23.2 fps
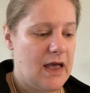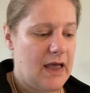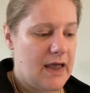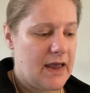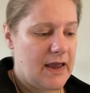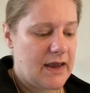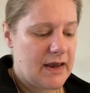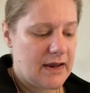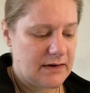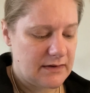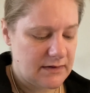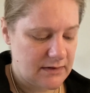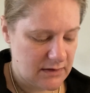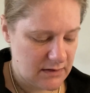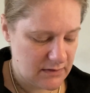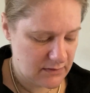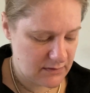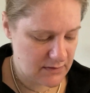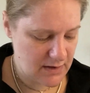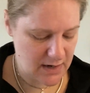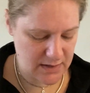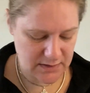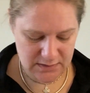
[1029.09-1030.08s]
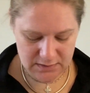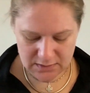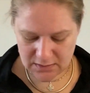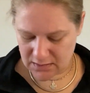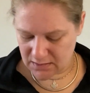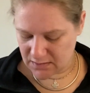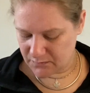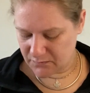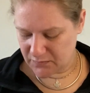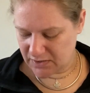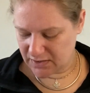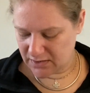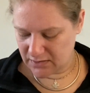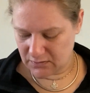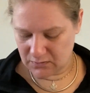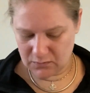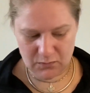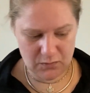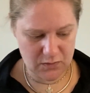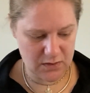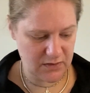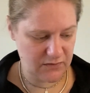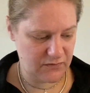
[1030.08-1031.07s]
And that's gonna be
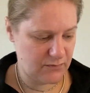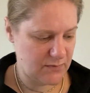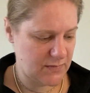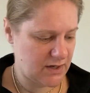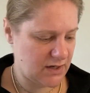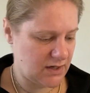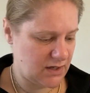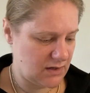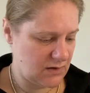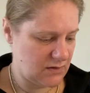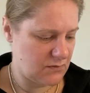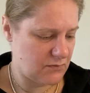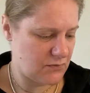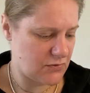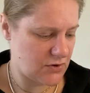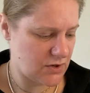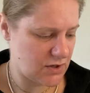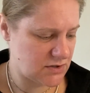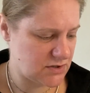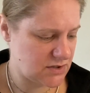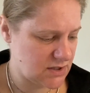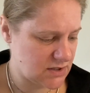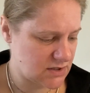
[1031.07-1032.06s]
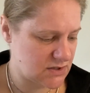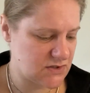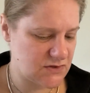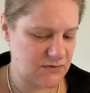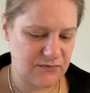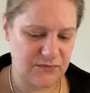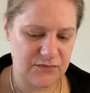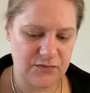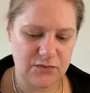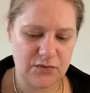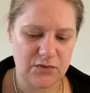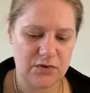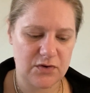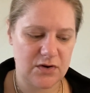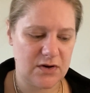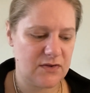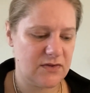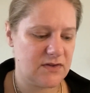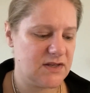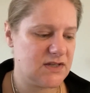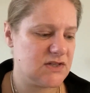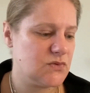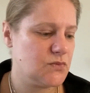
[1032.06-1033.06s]
one of my projects for
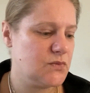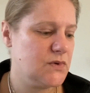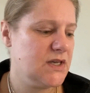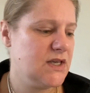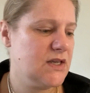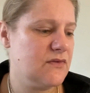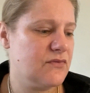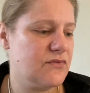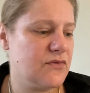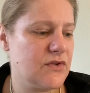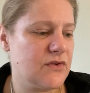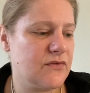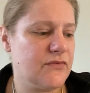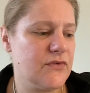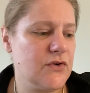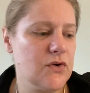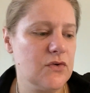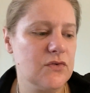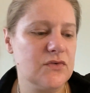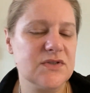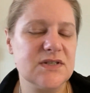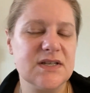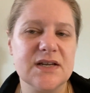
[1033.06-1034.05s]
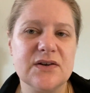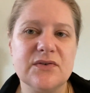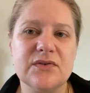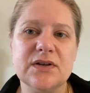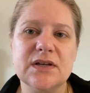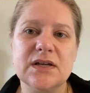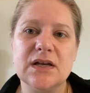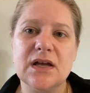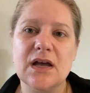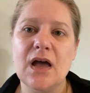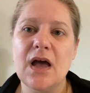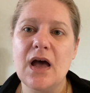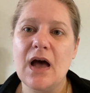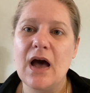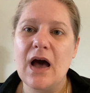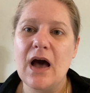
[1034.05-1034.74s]
this week for the focus area.